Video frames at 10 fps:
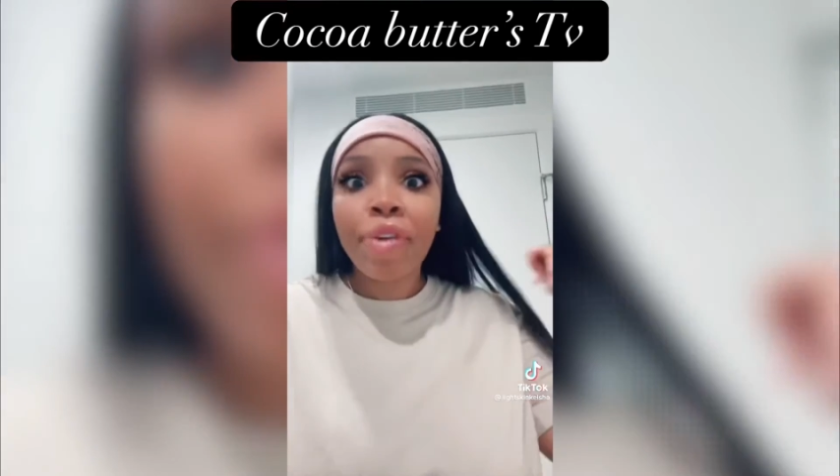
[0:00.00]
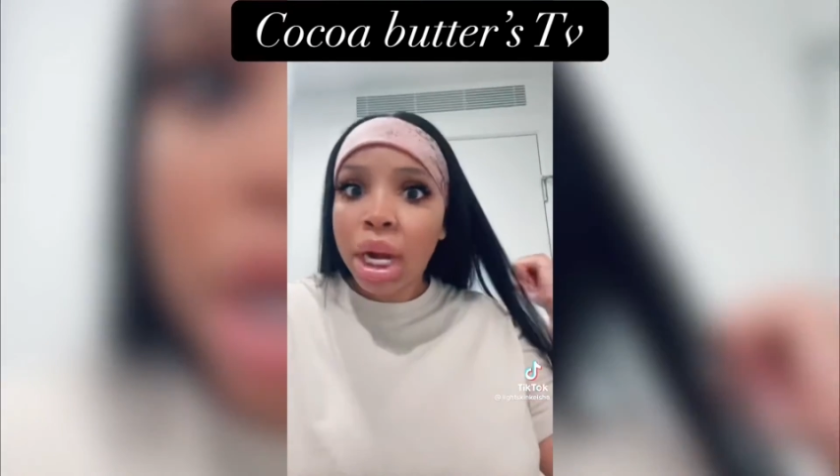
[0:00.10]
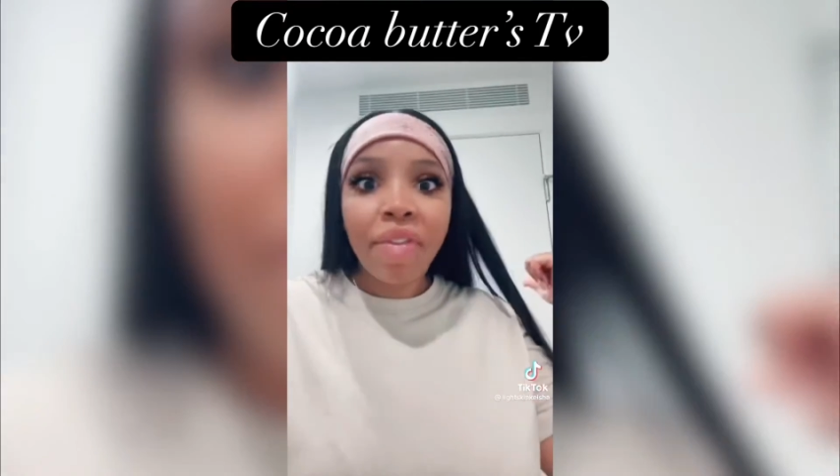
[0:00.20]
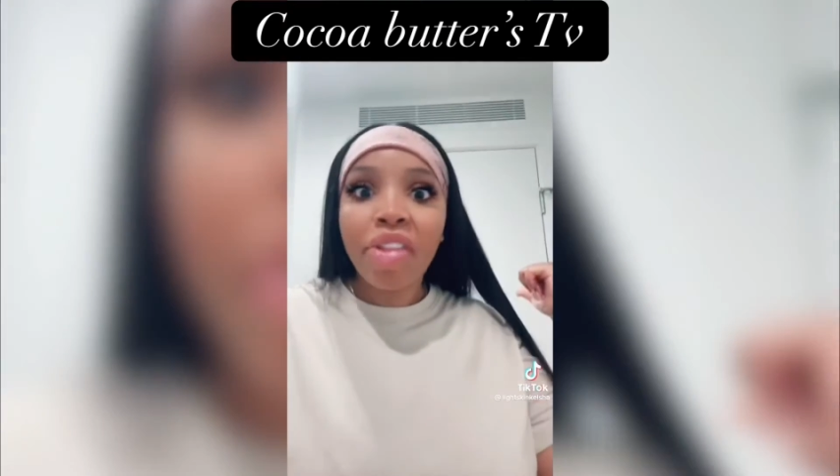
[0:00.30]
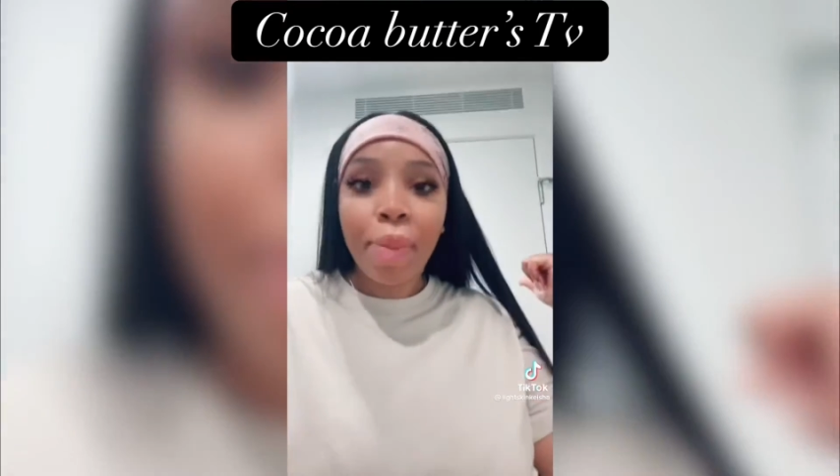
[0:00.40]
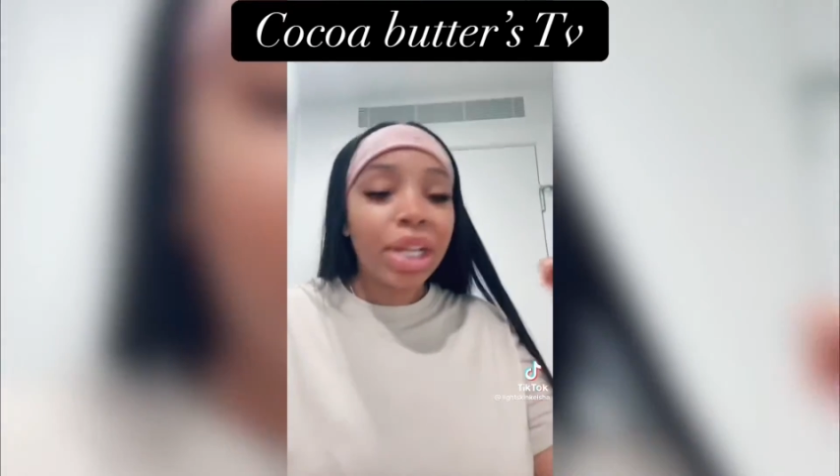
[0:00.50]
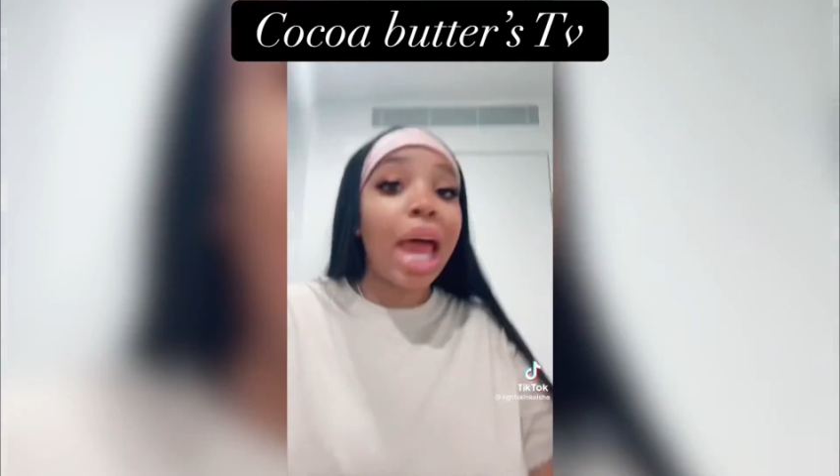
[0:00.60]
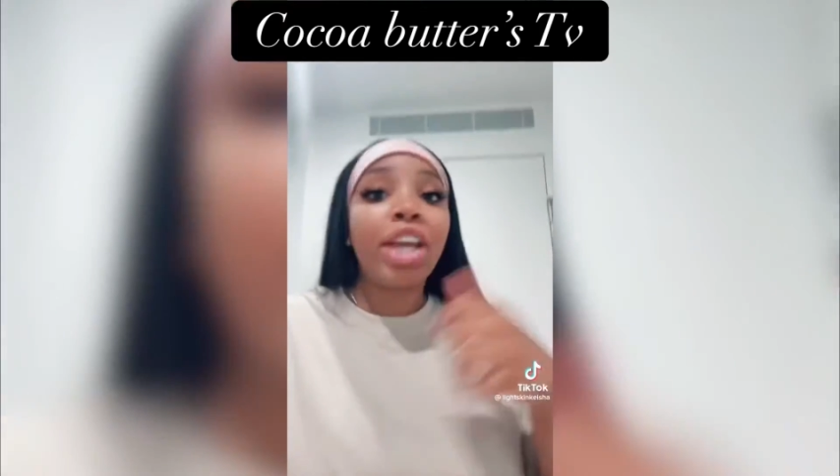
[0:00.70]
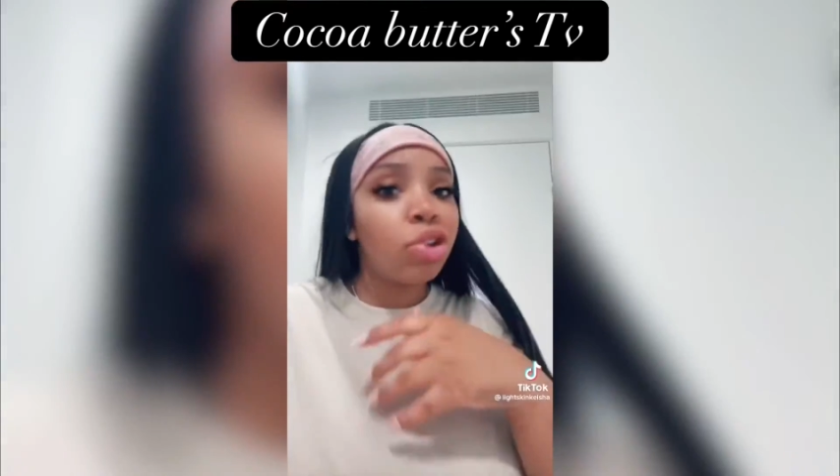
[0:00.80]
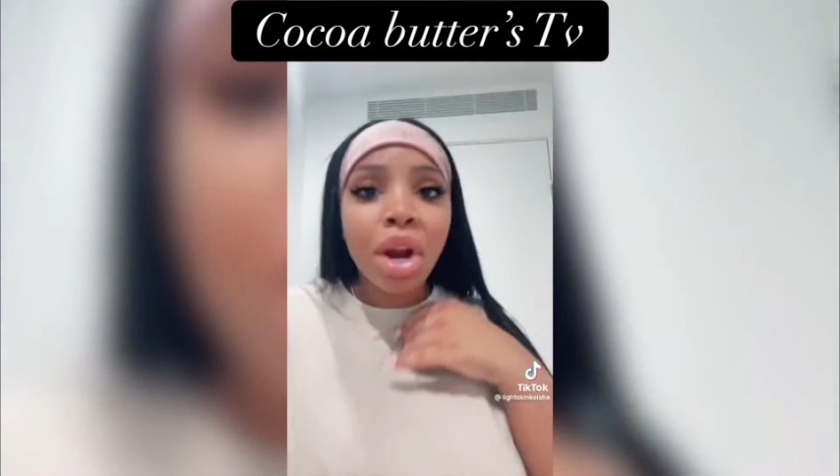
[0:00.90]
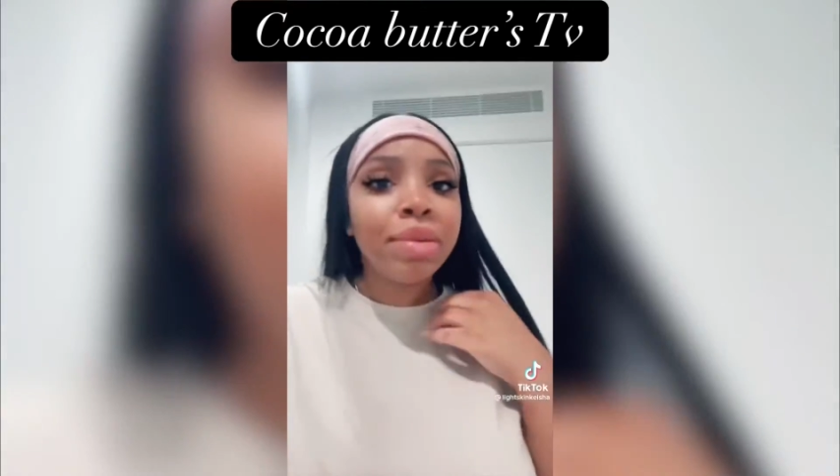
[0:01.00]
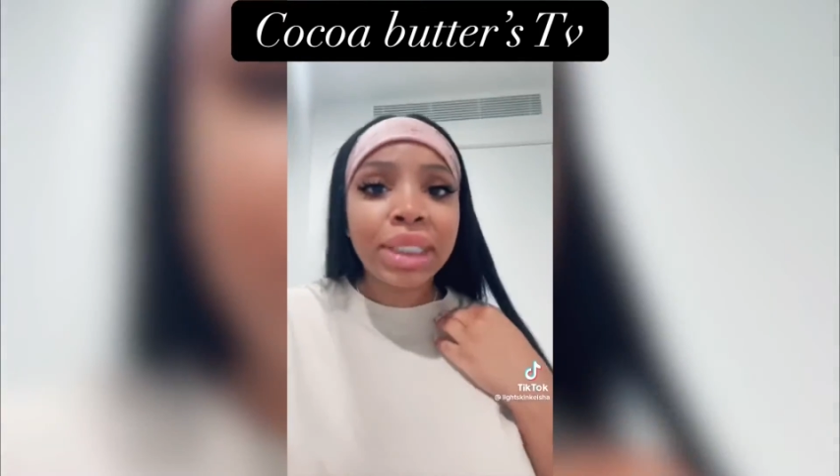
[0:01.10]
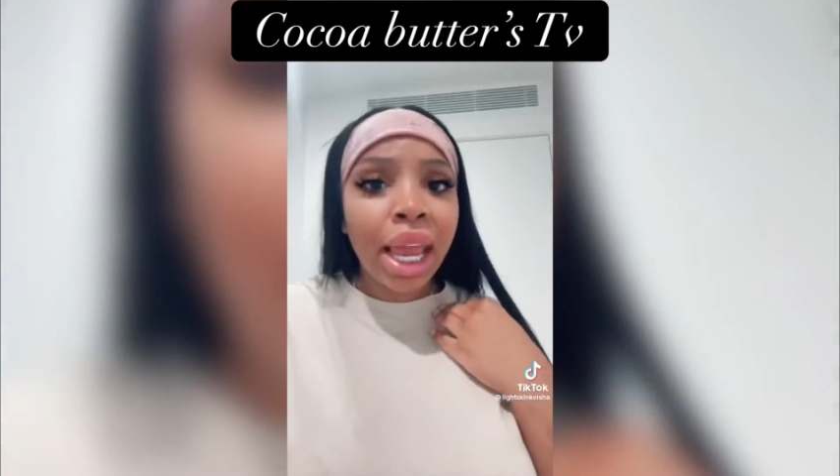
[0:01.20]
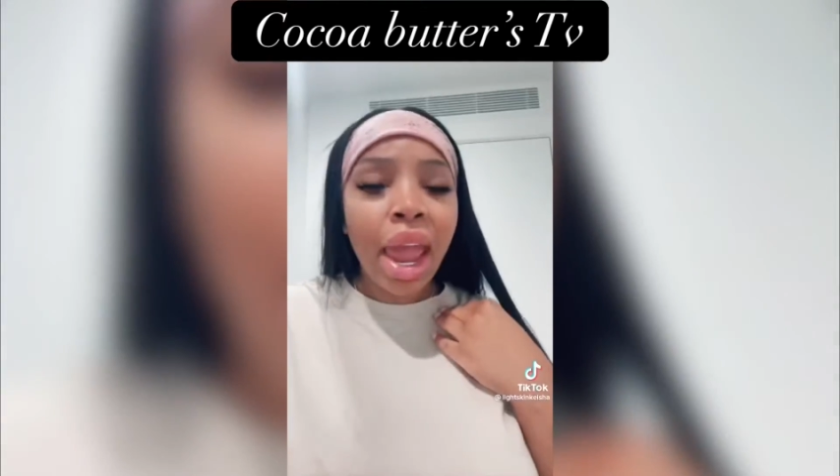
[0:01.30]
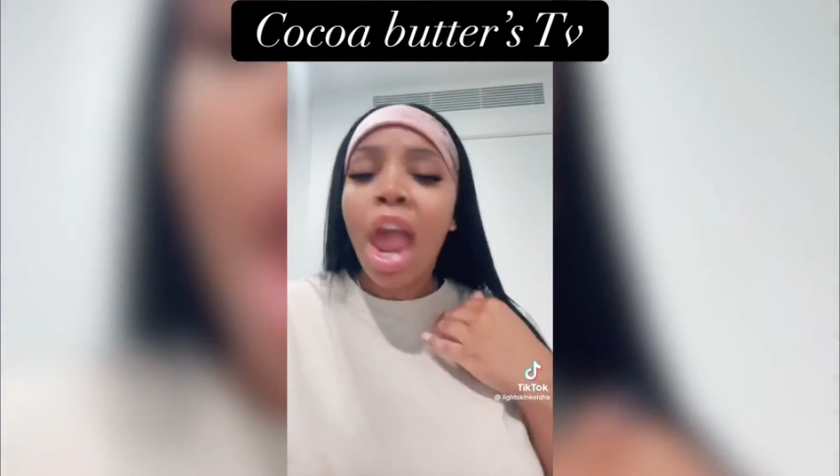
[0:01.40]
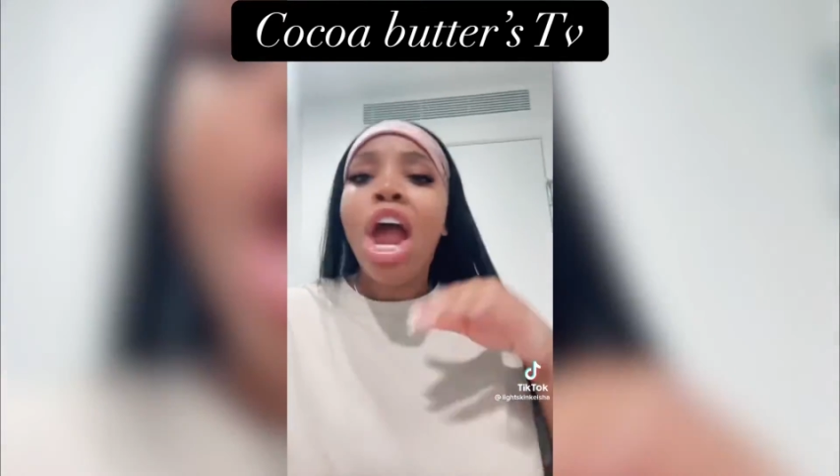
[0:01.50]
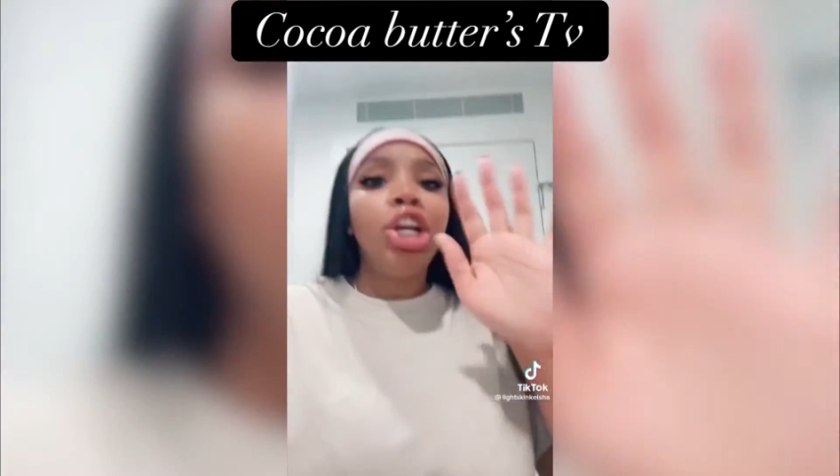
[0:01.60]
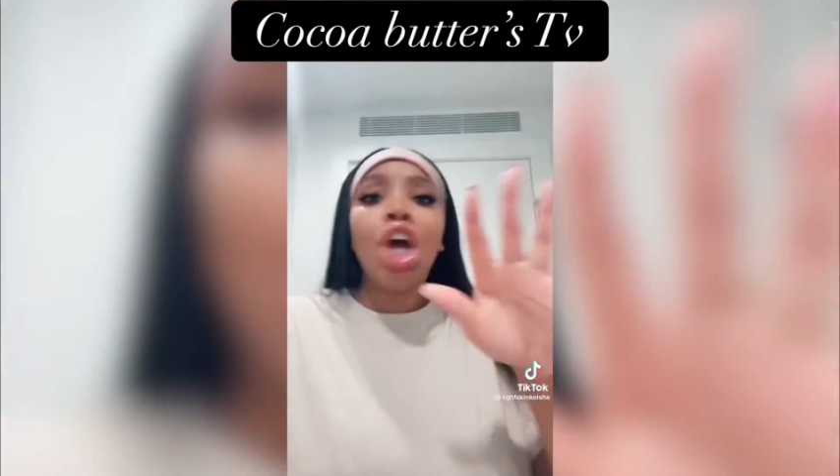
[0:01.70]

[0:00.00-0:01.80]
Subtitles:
front of other, like, you know what I'm saying?